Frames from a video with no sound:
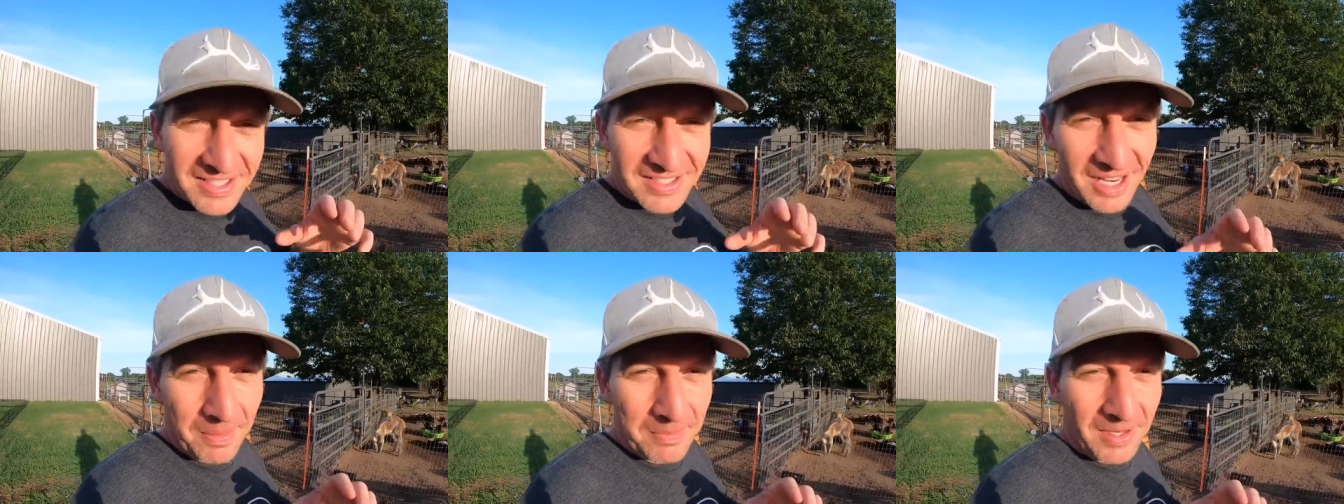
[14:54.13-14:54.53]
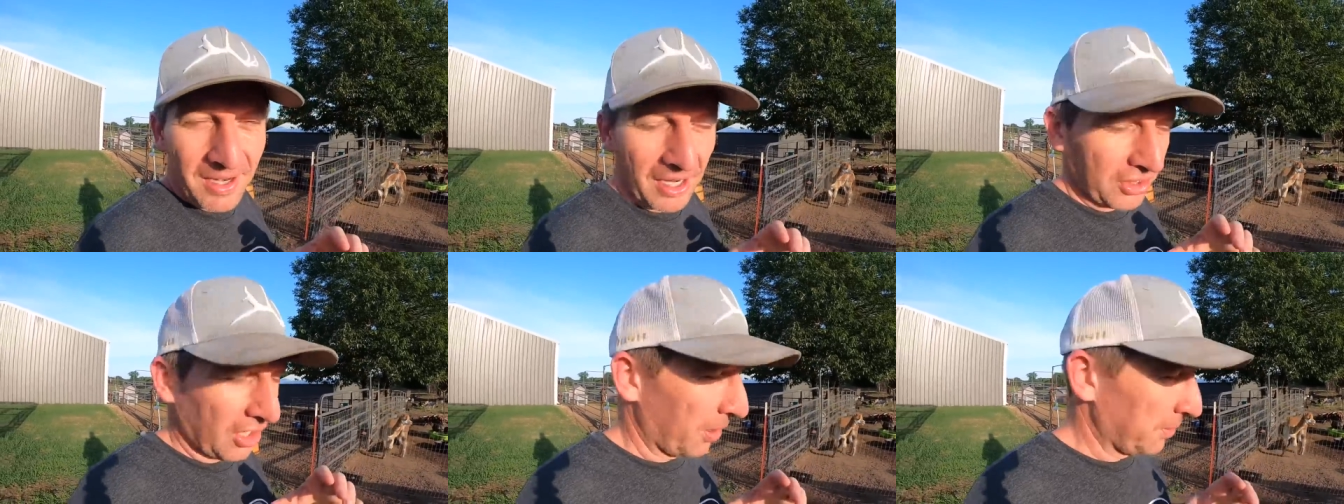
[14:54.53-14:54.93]
something that
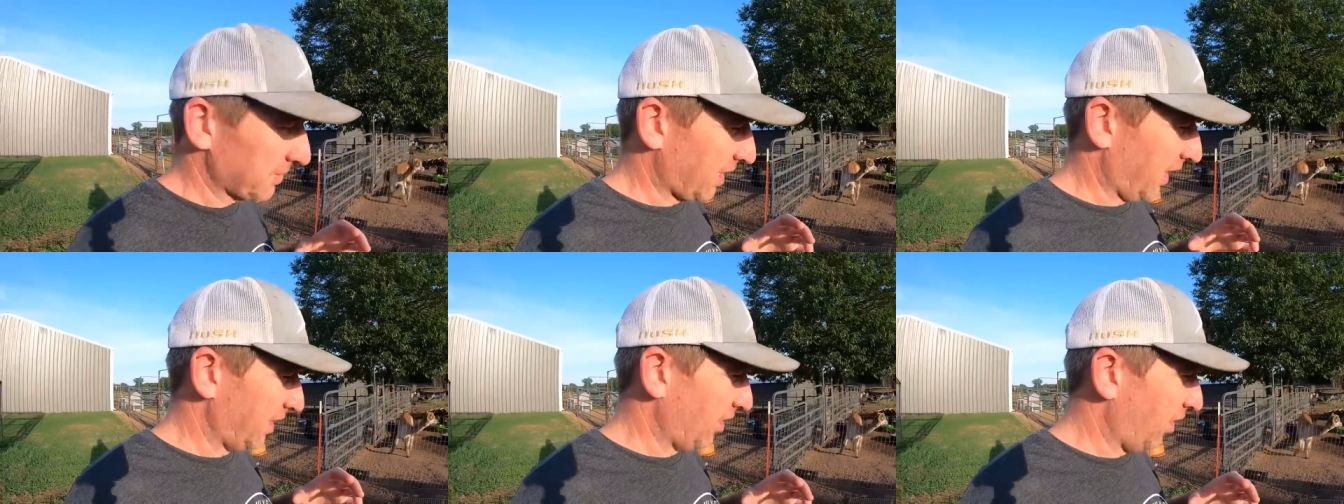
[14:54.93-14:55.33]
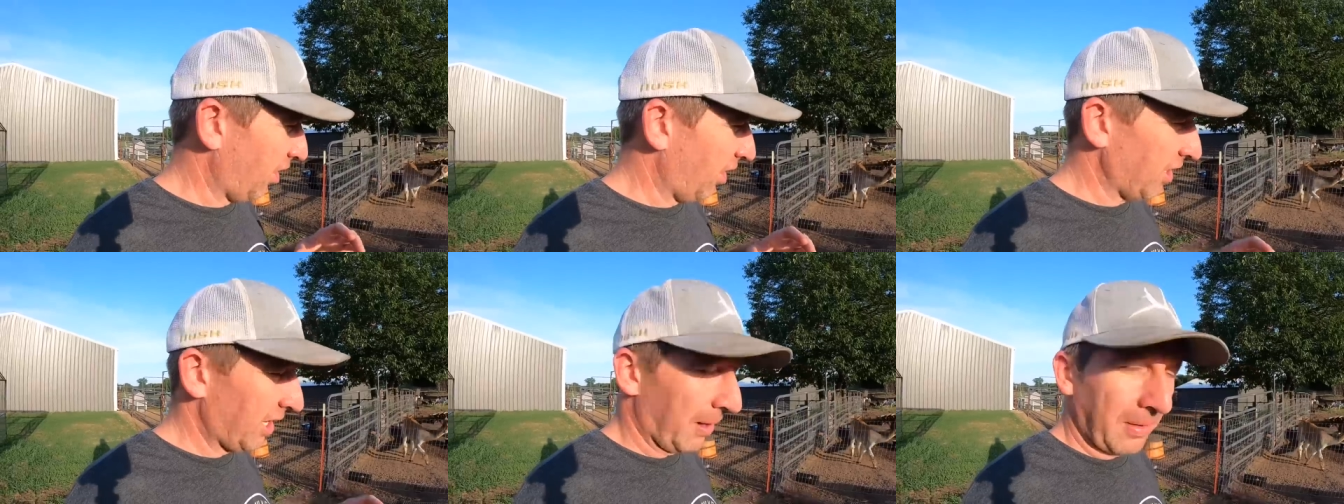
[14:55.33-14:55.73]
I thought was kind of
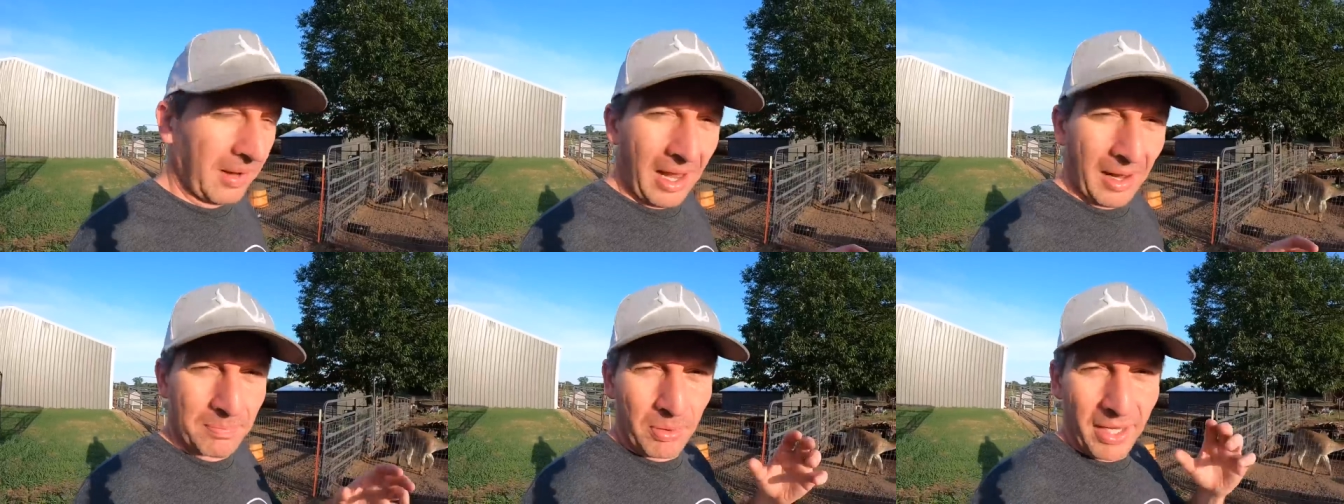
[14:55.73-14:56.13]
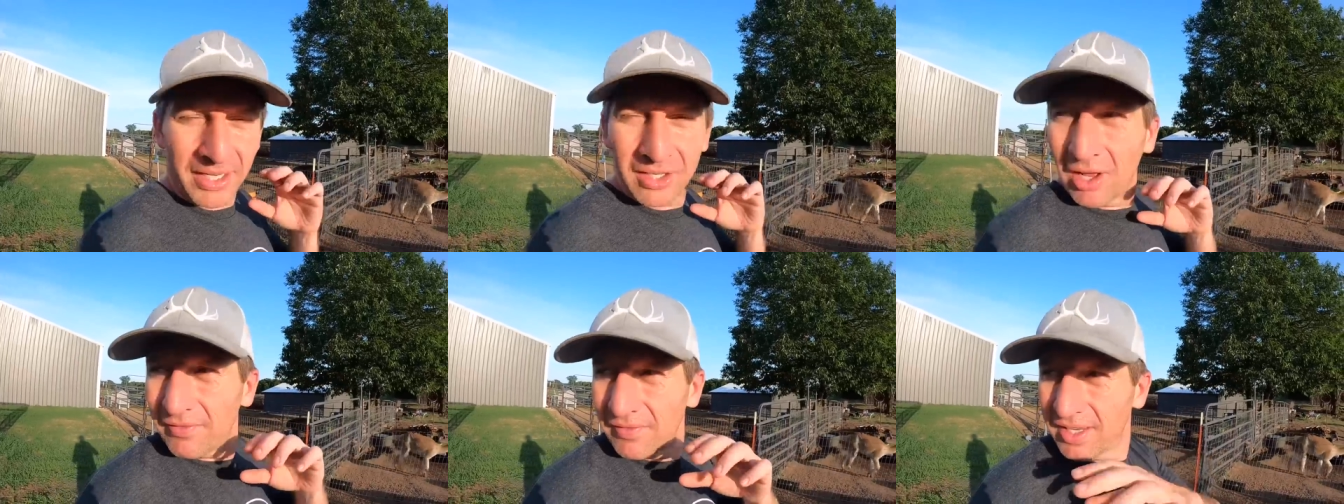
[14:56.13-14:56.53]
odd. I, I,
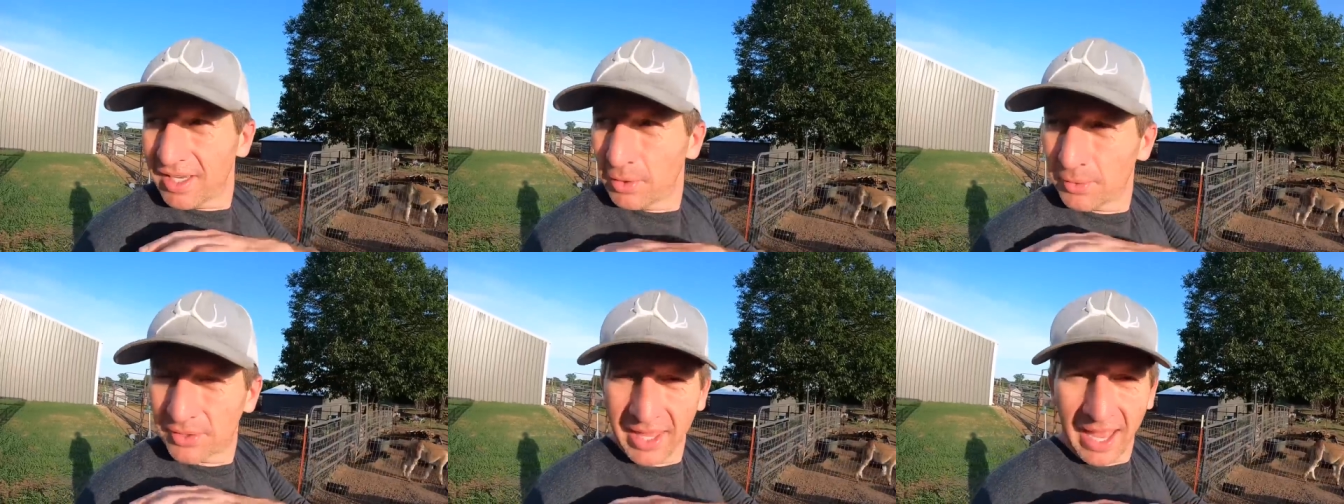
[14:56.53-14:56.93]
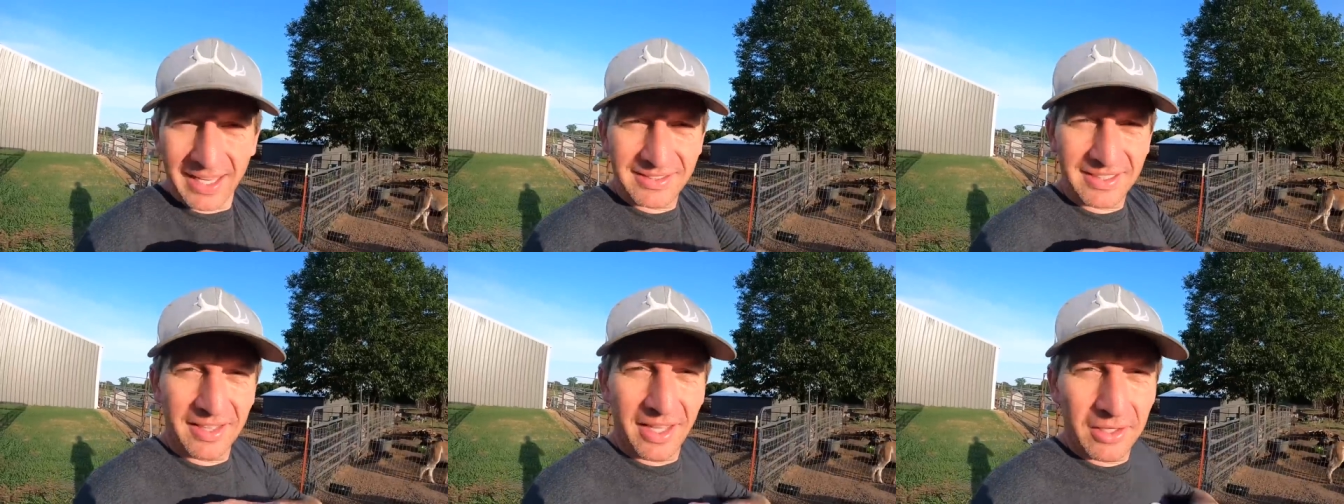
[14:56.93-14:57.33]
planned on videoing with
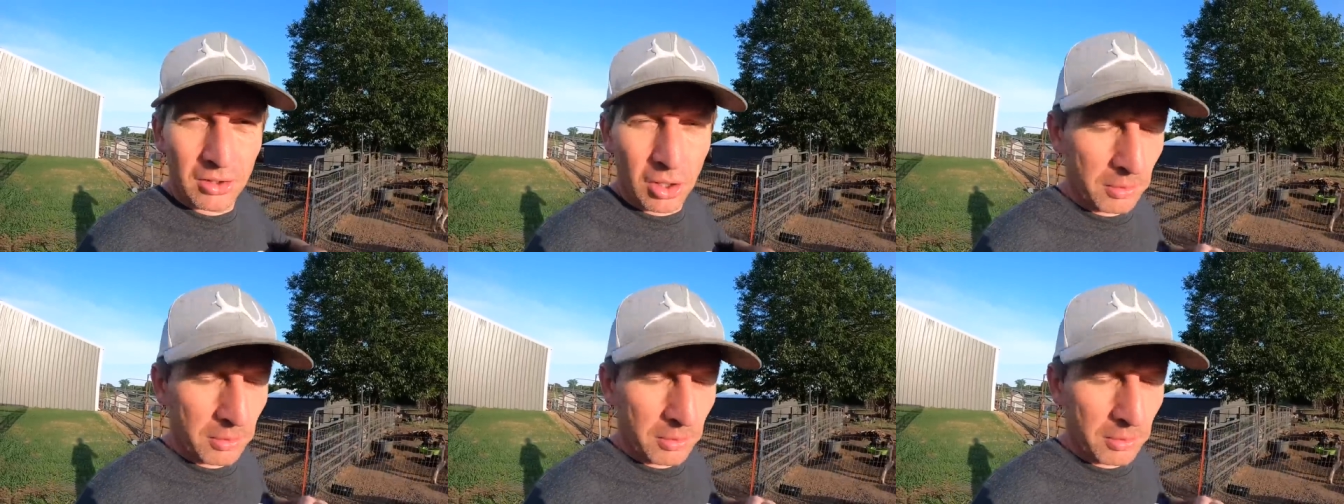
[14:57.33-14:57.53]
Cassie later